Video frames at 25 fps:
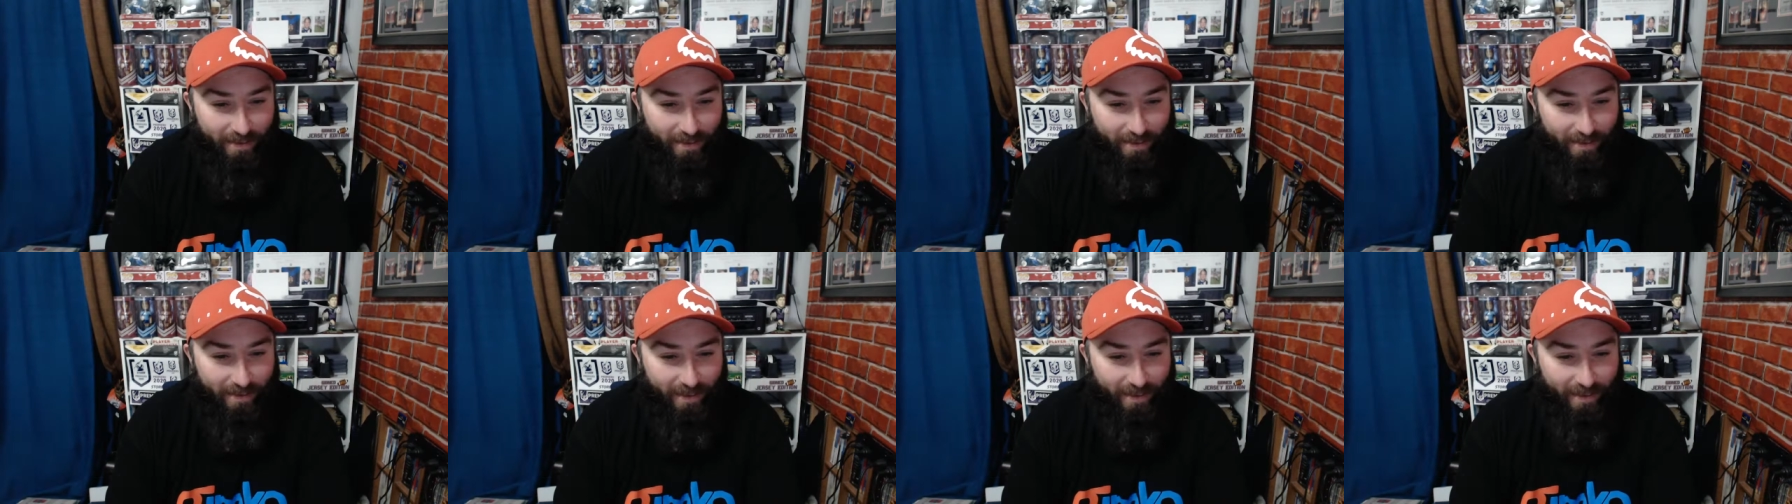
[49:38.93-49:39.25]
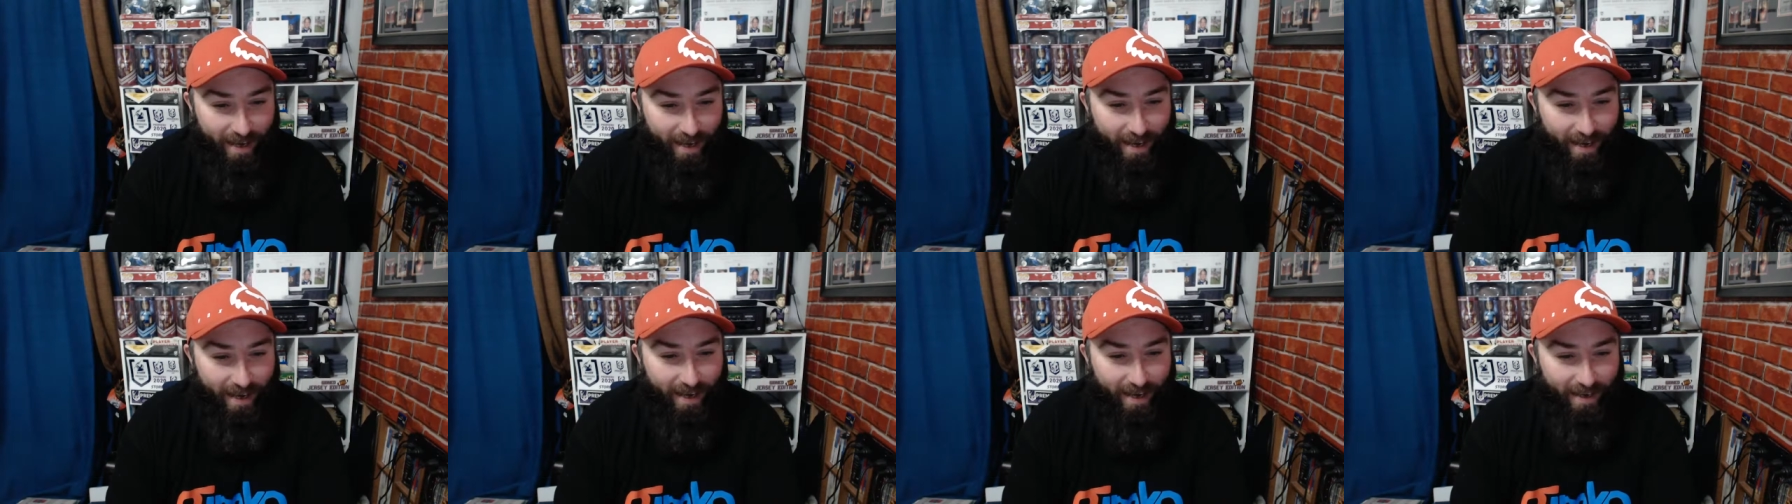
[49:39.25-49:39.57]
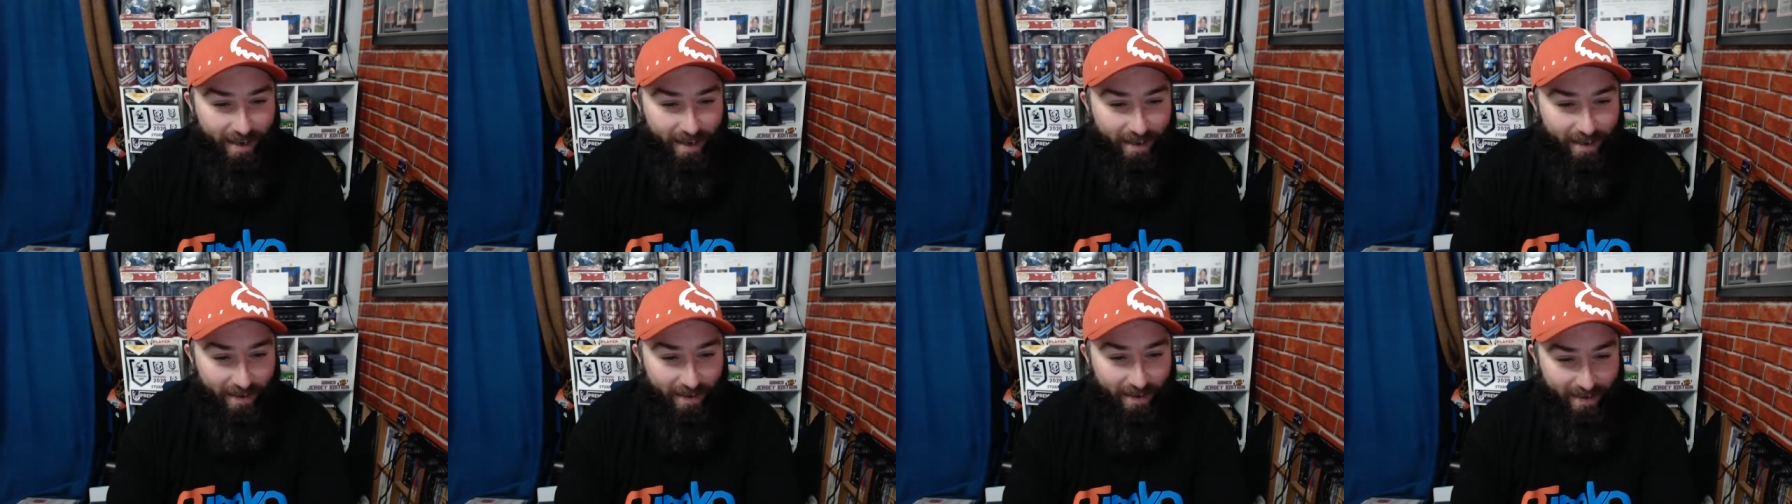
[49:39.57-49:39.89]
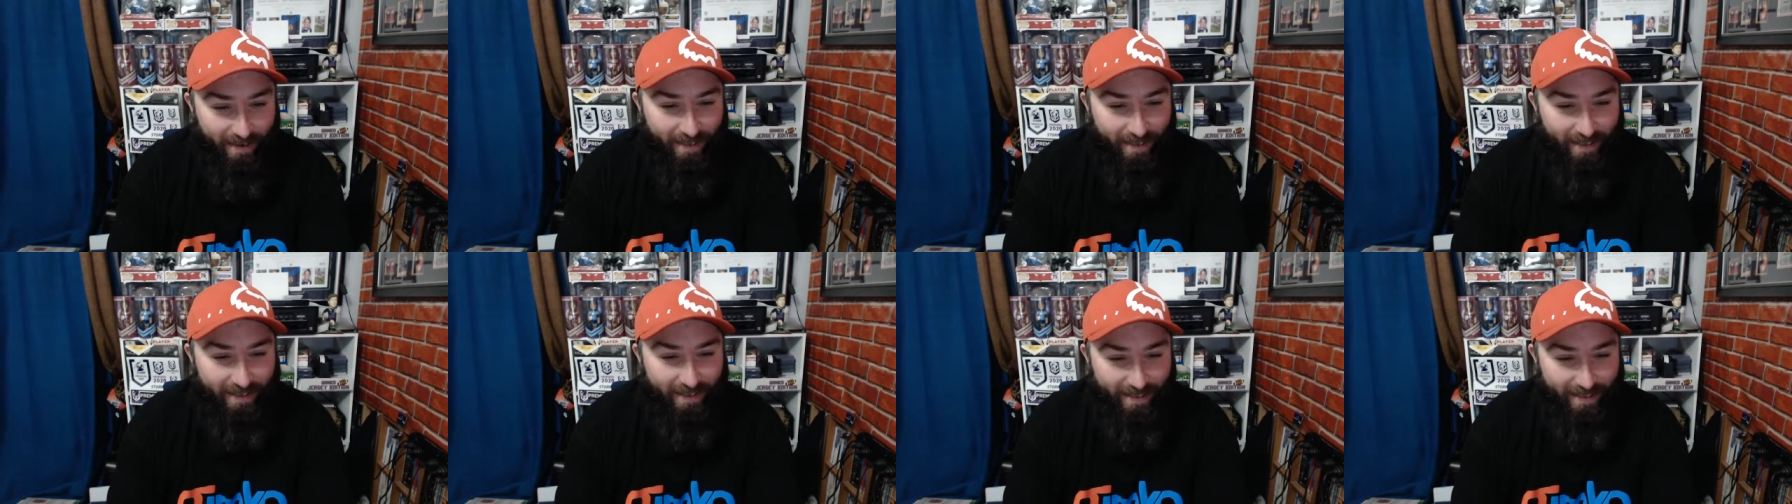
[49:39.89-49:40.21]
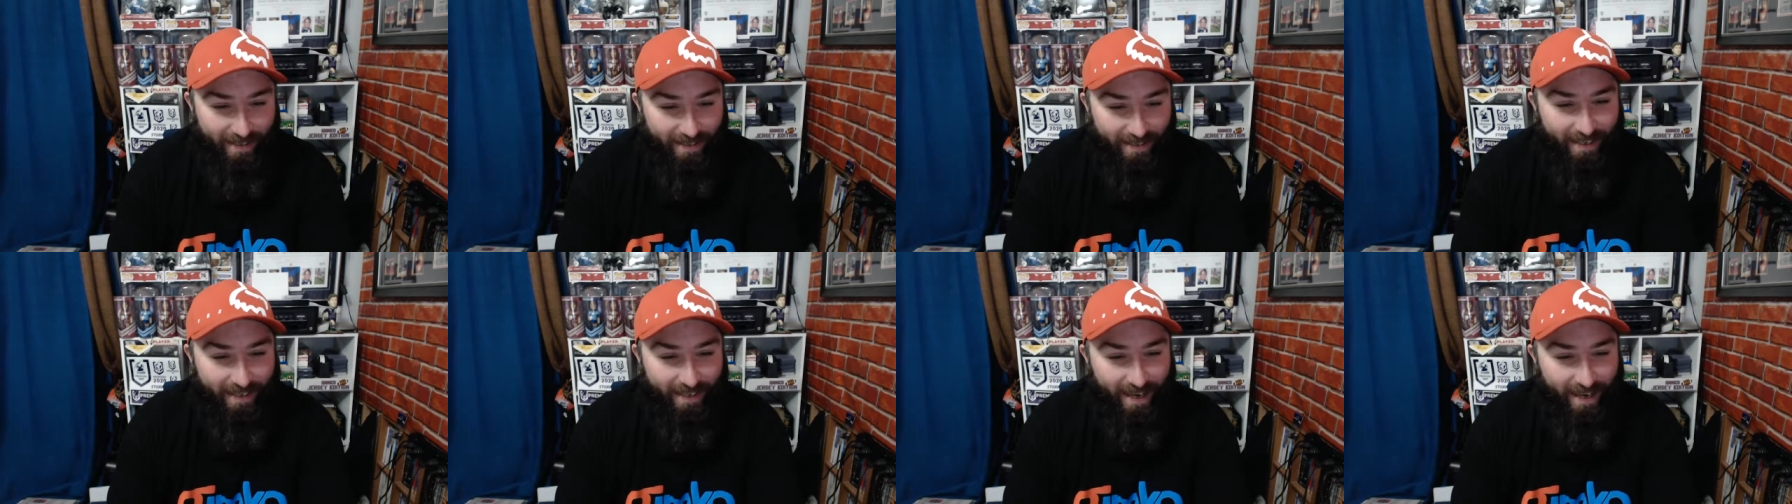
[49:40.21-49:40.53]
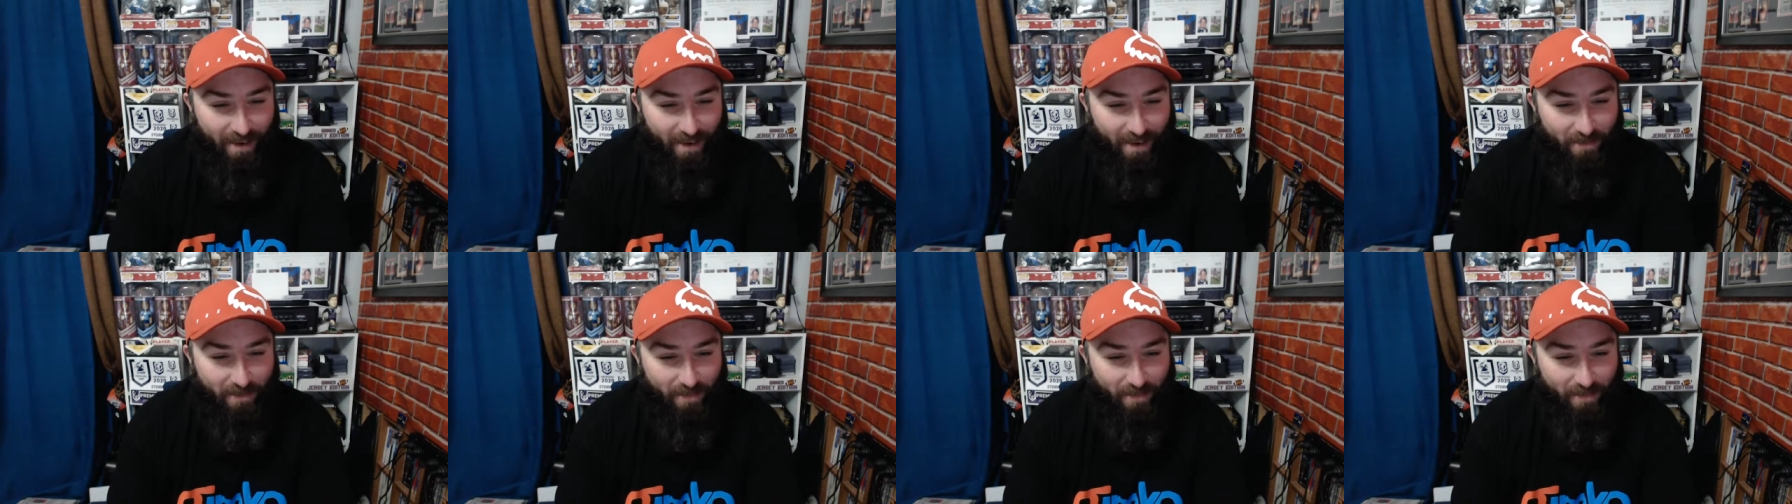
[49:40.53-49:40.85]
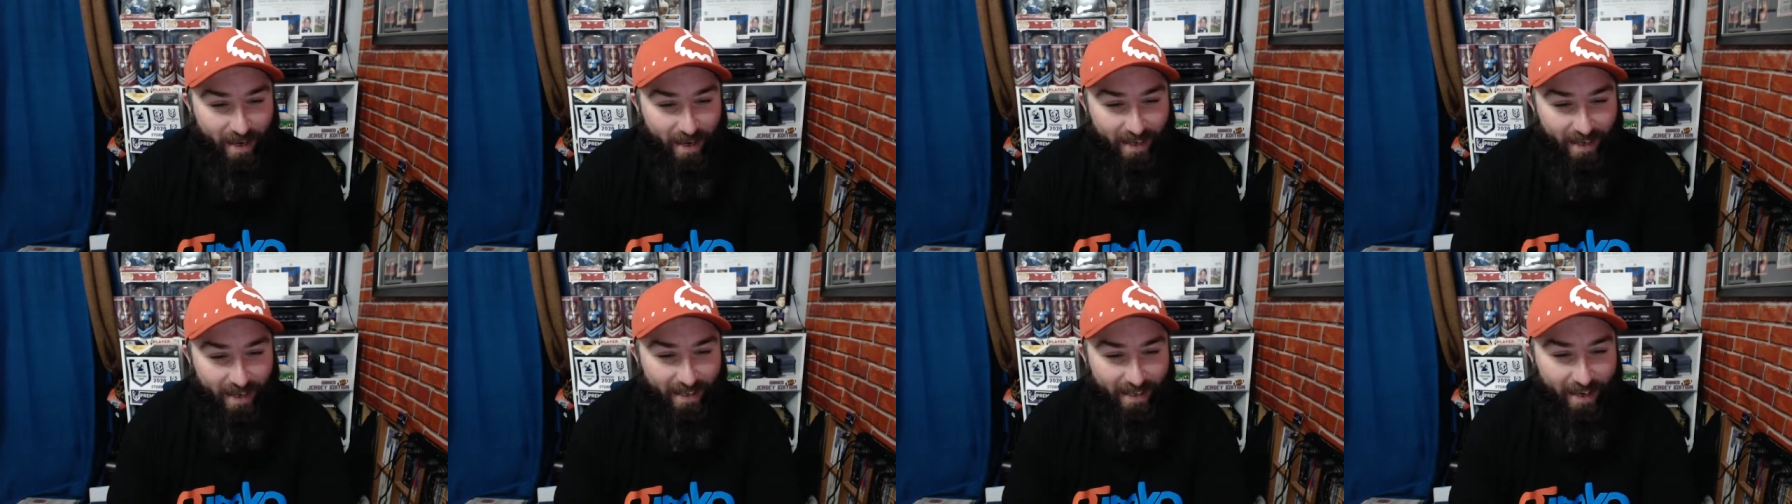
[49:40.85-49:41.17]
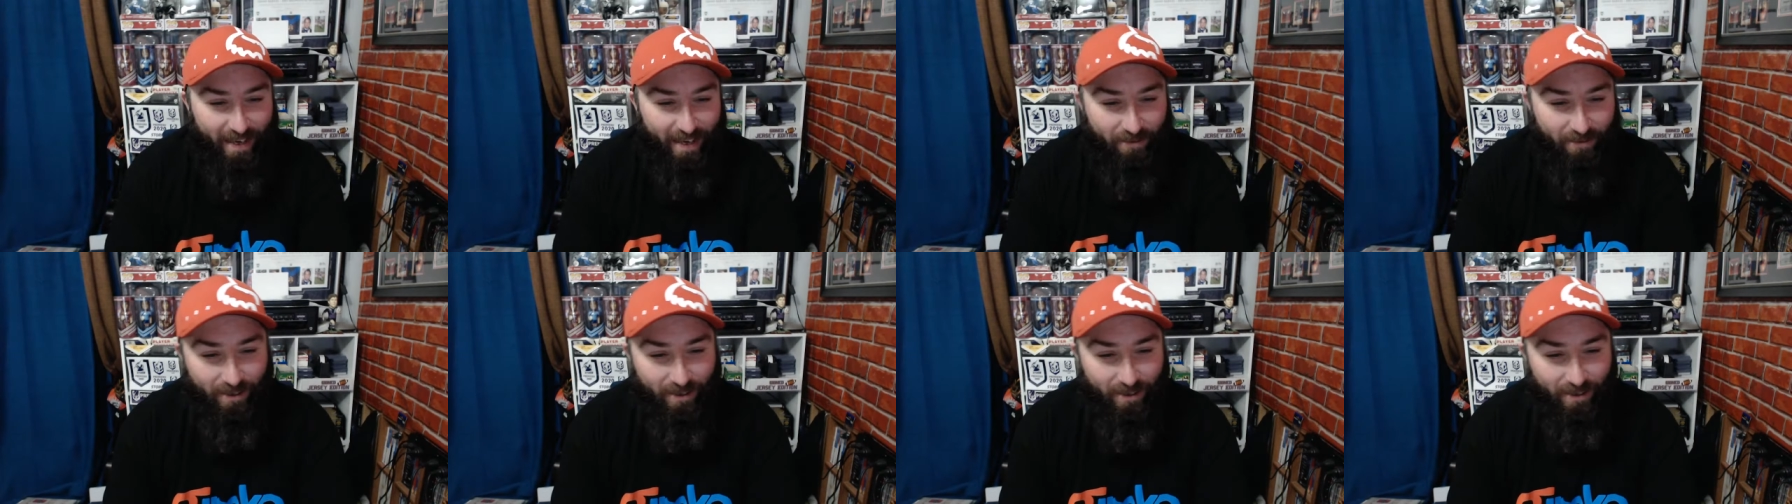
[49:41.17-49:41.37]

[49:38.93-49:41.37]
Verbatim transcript: Yeah, I'd say I'm about that,